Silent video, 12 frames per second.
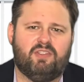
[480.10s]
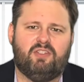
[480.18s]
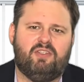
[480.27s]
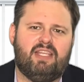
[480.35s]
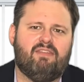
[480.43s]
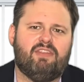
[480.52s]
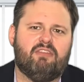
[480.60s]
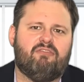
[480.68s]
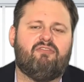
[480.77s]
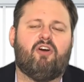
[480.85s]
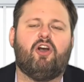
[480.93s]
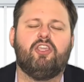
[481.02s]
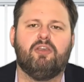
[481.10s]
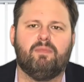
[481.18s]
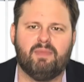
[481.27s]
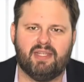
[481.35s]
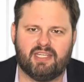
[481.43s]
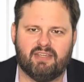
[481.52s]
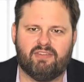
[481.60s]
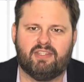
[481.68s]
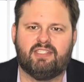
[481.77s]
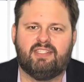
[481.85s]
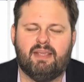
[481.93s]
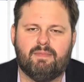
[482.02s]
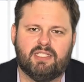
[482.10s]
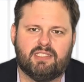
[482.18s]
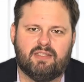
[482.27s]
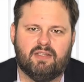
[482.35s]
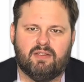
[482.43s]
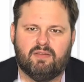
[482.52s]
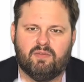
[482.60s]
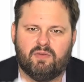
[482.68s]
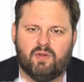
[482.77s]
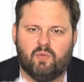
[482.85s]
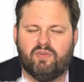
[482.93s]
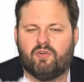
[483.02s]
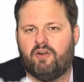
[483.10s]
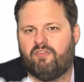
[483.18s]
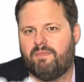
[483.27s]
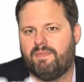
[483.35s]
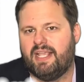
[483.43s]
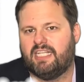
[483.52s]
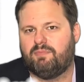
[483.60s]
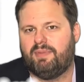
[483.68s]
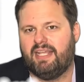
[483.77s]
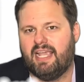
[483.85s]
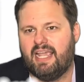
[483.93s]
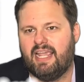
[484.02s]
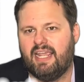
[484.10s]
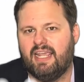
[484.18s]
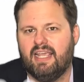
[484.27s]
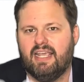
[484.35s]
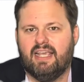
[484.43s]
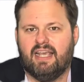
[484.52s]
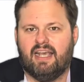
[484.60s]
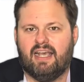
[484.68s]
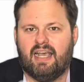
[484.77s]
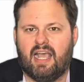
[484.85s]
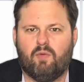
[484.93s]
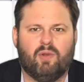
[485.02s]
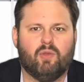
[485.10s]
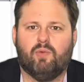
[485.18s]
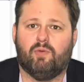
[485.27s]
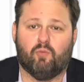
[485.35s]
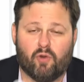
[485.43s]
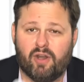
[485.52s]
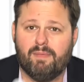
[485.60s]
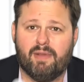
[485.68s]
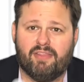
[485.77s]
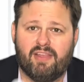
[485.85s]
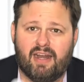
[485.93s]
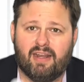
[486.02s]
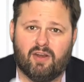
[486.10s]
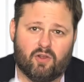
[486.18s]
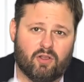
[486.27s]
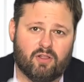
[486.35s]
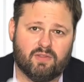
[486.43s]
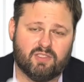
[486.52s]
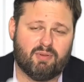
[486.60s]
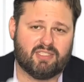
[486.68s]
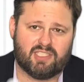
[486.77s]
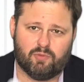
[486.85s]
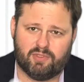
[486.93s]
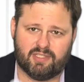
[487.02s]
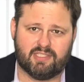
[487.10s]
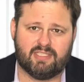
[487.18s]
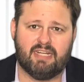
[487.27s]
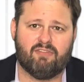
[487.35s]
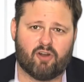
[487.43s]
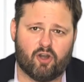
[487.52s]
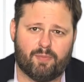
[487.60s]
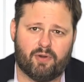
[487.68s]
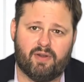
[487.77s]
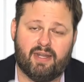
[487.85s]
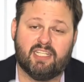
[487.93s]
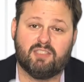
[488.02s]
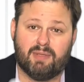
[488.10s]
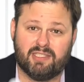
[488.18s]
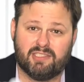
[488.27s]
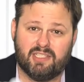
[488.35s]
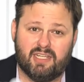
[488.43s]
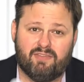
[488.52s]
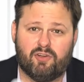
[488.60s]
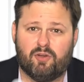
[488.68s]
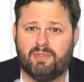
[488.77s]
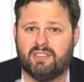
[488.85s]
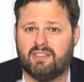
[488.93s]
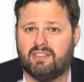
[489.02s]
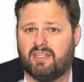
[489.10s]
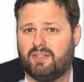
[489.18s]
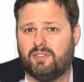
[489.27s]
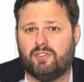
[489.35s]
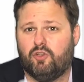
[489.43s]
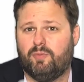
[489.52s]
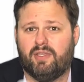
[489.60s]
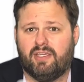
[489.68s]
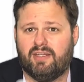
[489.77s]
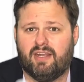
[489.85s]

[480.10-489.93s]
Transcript: Given the volume and given the statements that we've heard from the SBA, I really wouldn't worry about that at all, especially with this safe harbor, and especially if you're a business under $2 million,